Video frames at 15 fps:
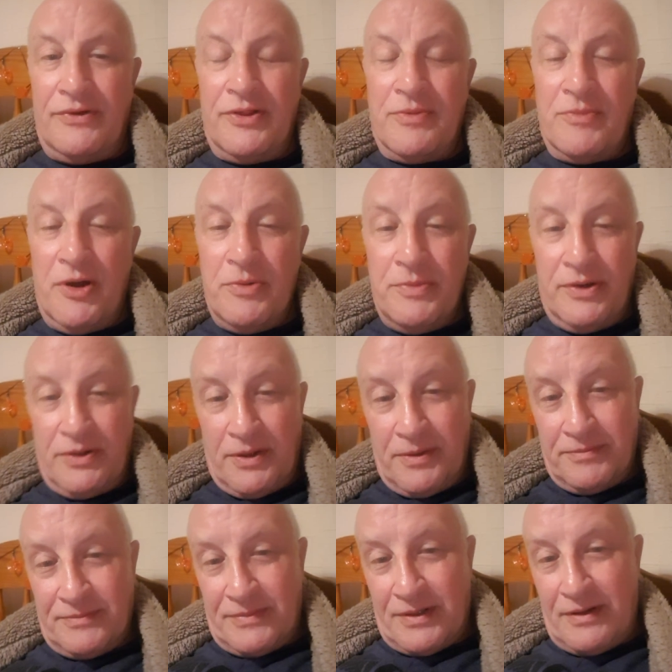At the moment,
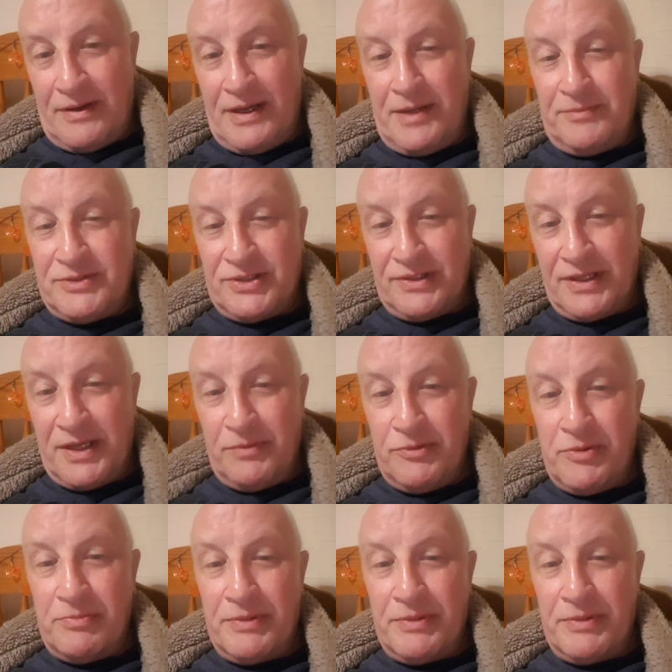I am sticking with